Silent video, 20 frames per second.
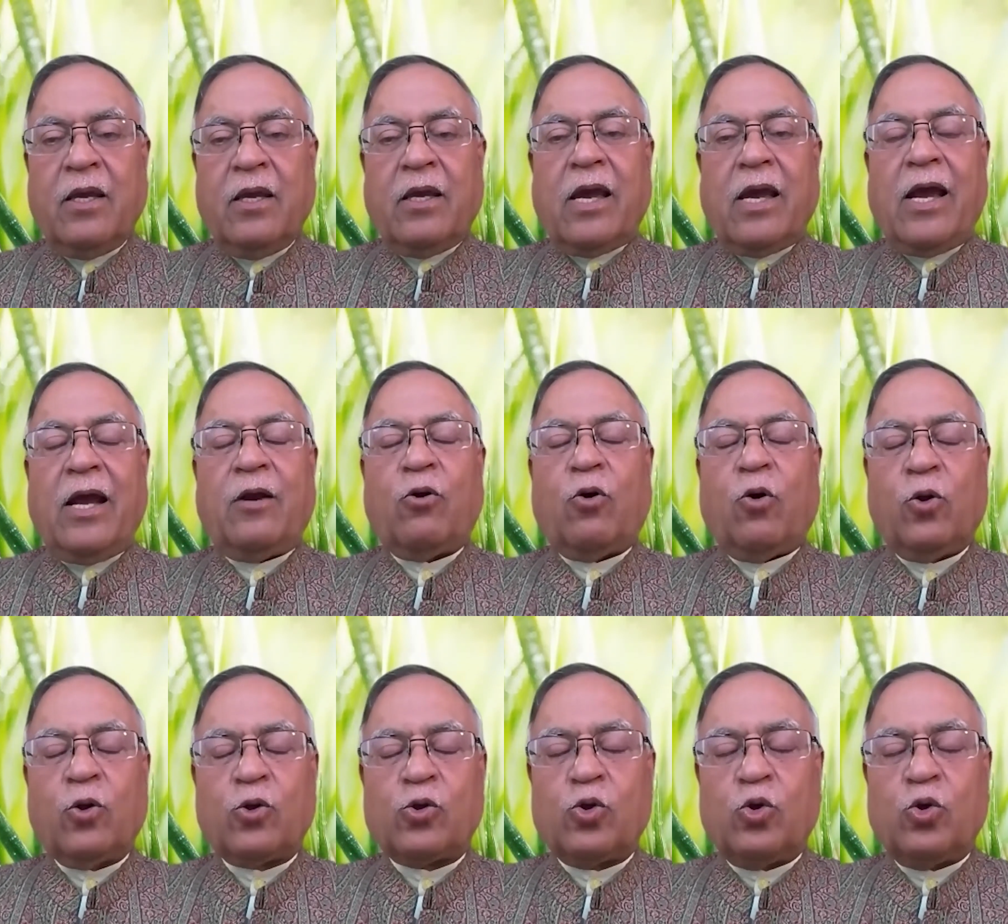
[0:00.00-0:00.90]
and
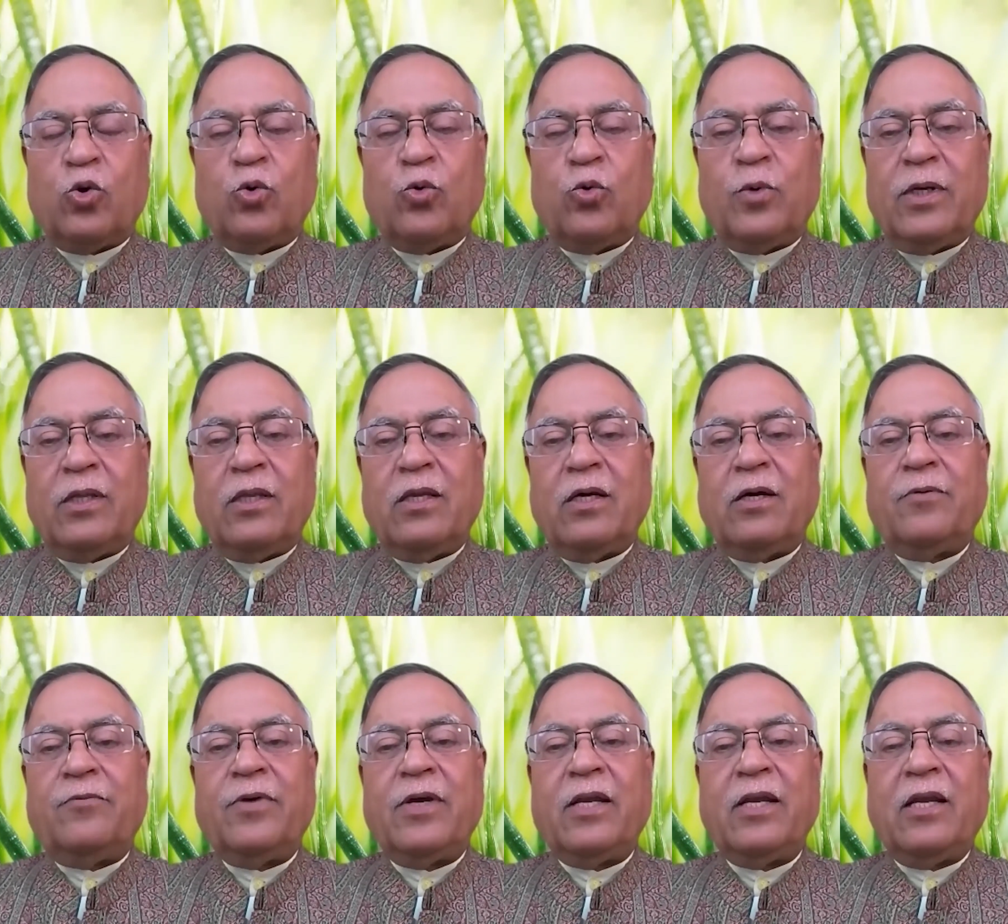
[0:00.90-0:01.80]
also with a
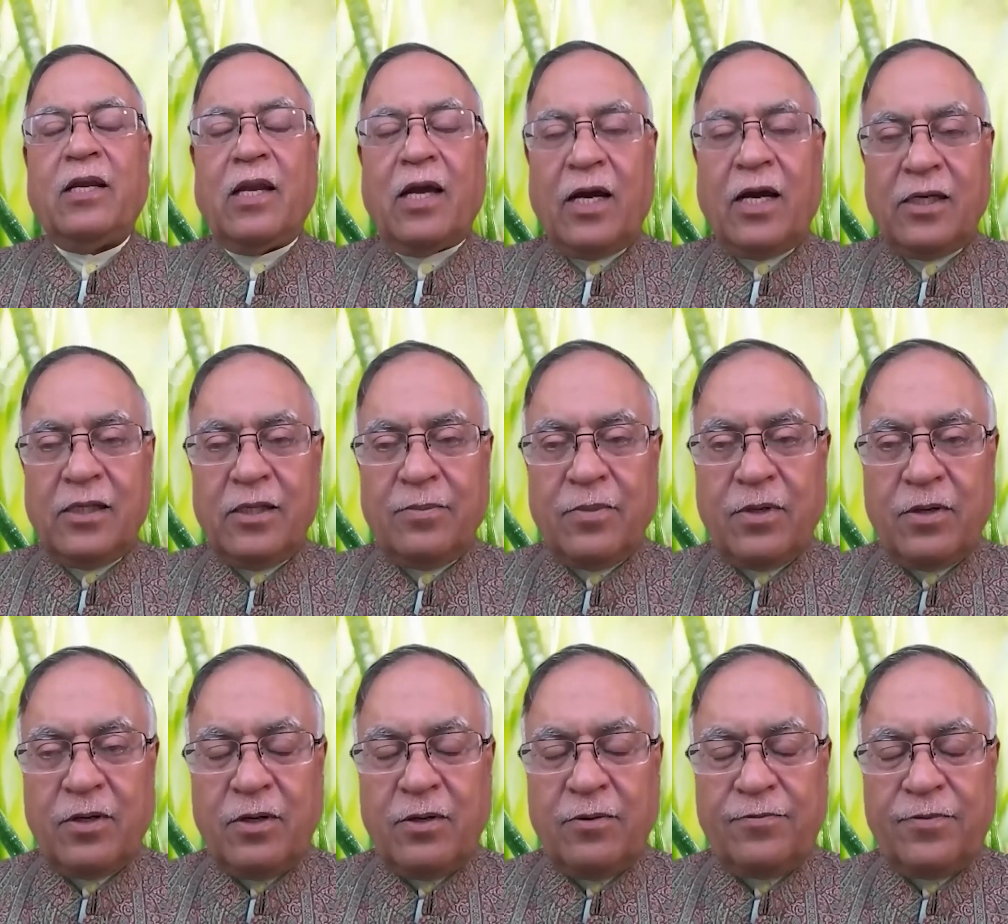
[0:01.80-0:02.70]
very large number
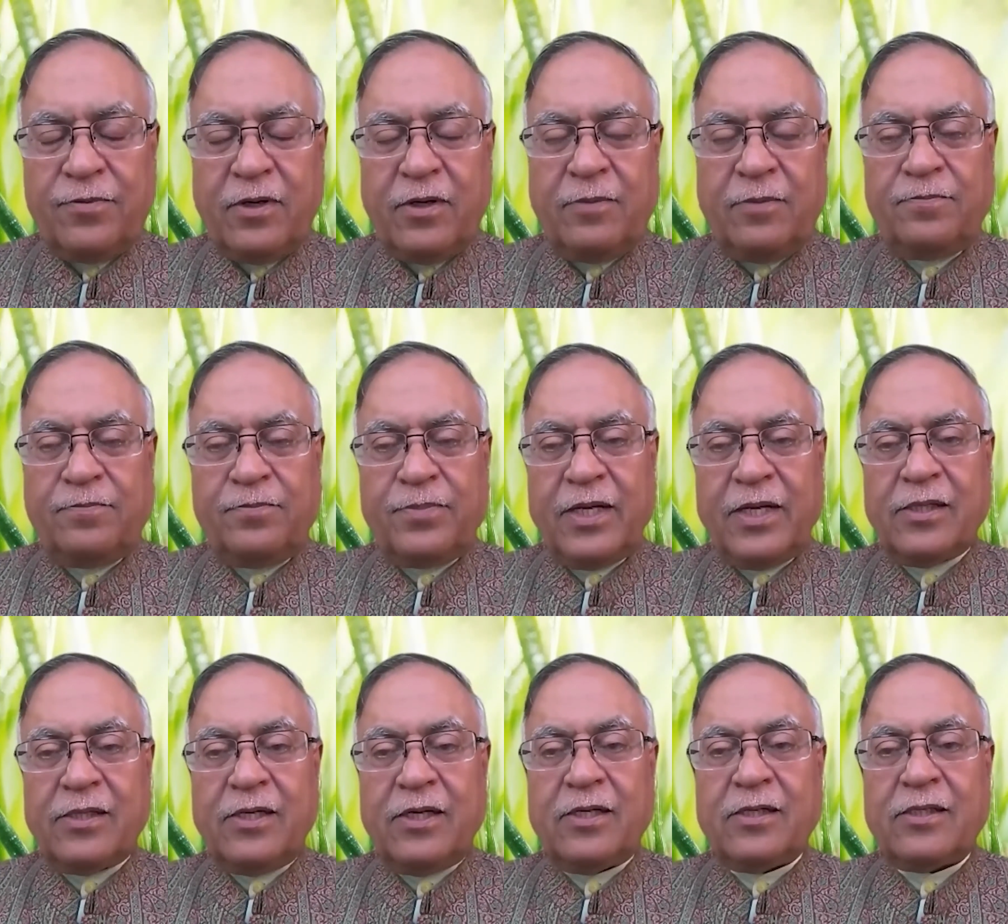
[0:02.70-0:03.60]
of
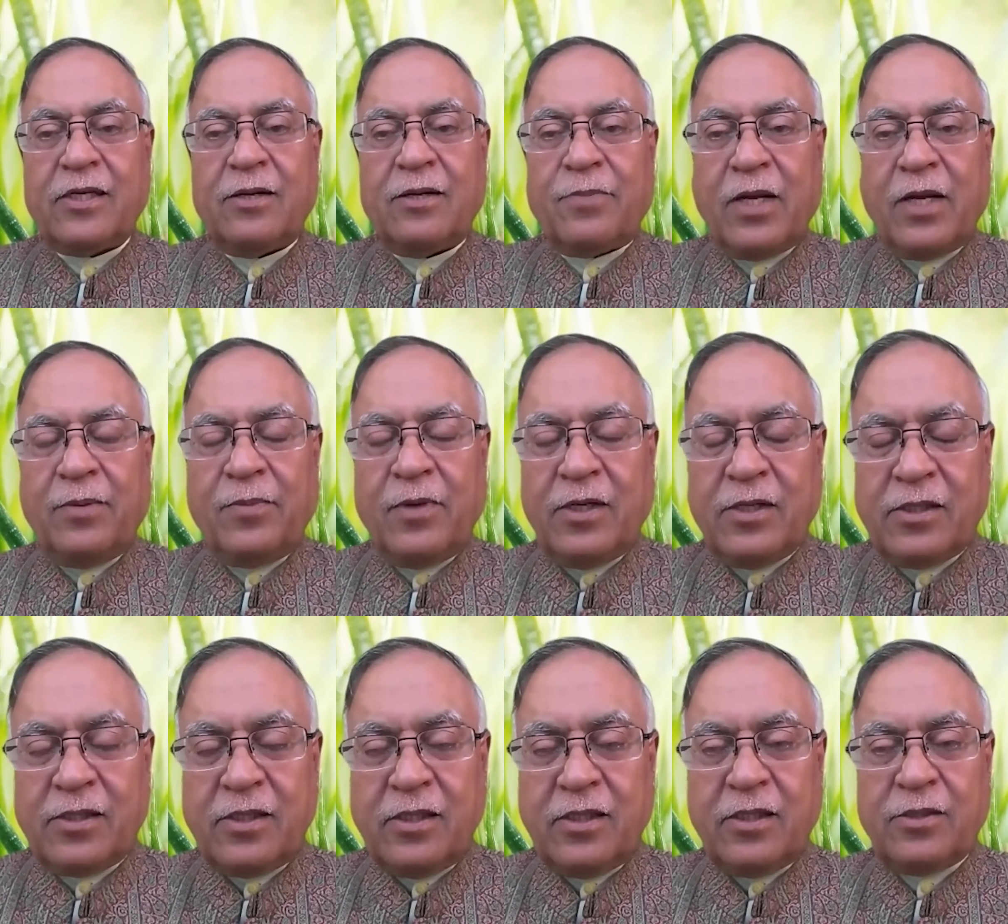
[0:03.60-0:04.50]
presidents and prime
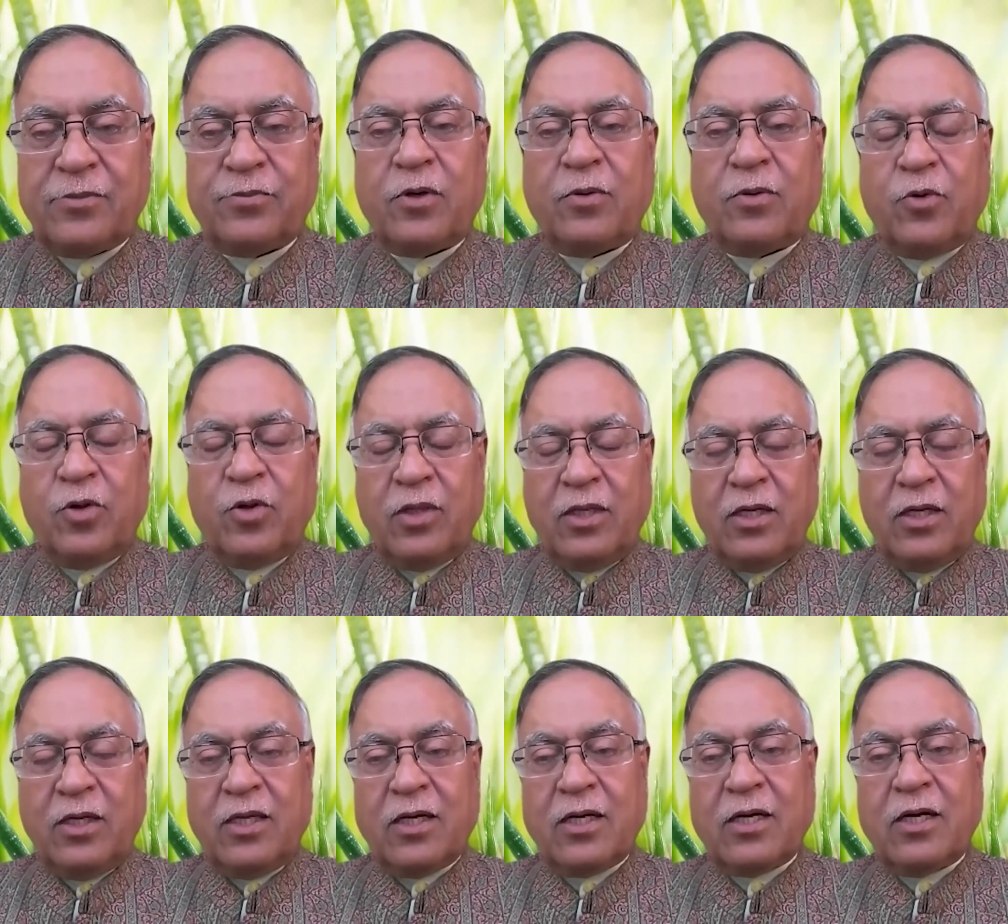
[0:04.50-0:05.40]
ministers from all the
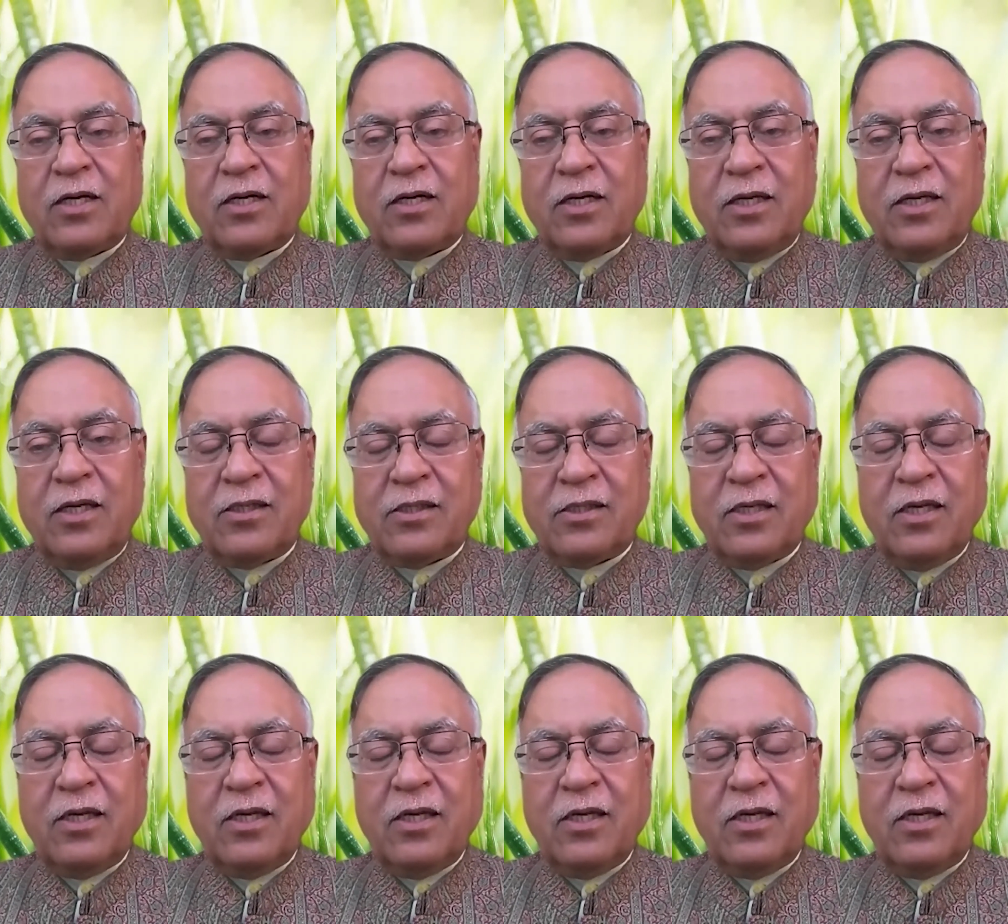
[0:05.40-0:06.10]
other countries,